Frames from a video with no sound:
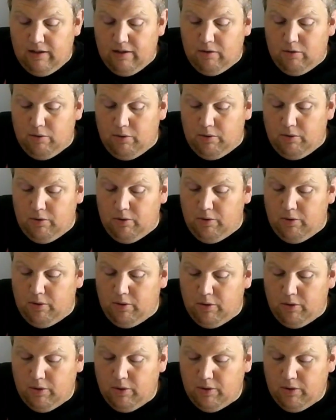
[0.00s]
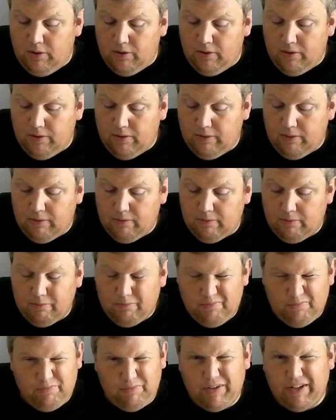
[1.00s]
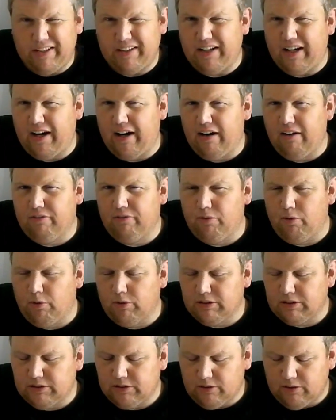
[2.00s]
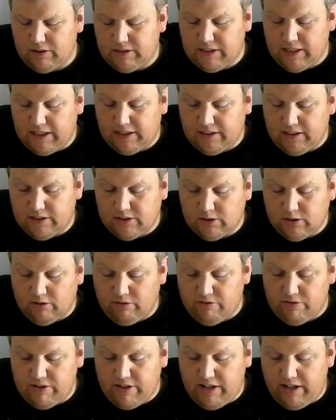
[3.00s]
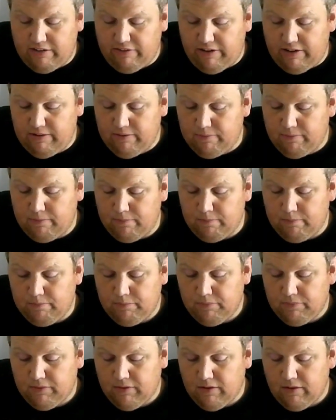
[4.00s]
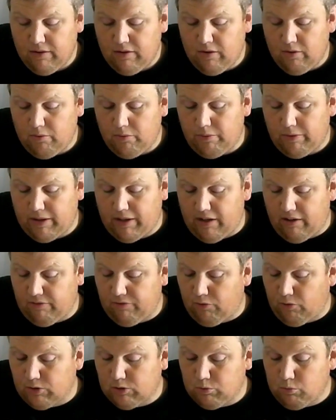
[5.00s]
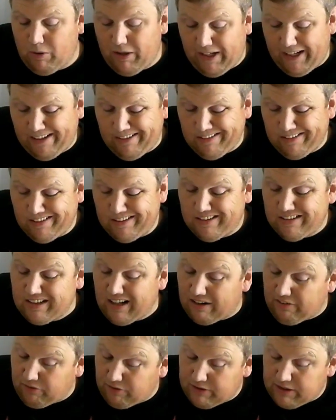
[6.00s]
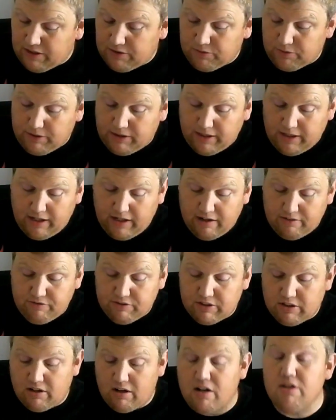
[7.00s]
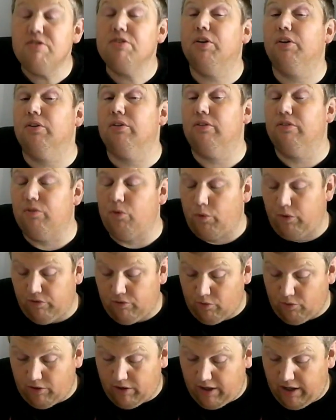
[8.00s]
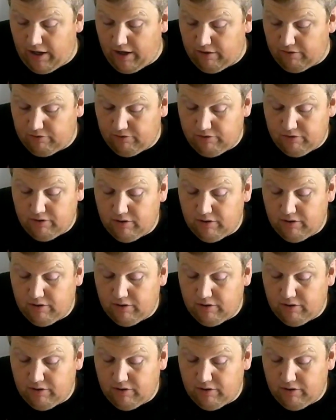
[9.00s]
Whew. I think the Air Force is going to take this over Navy. We got Air Force winning, covering that three and a half and under on the 44 and a half.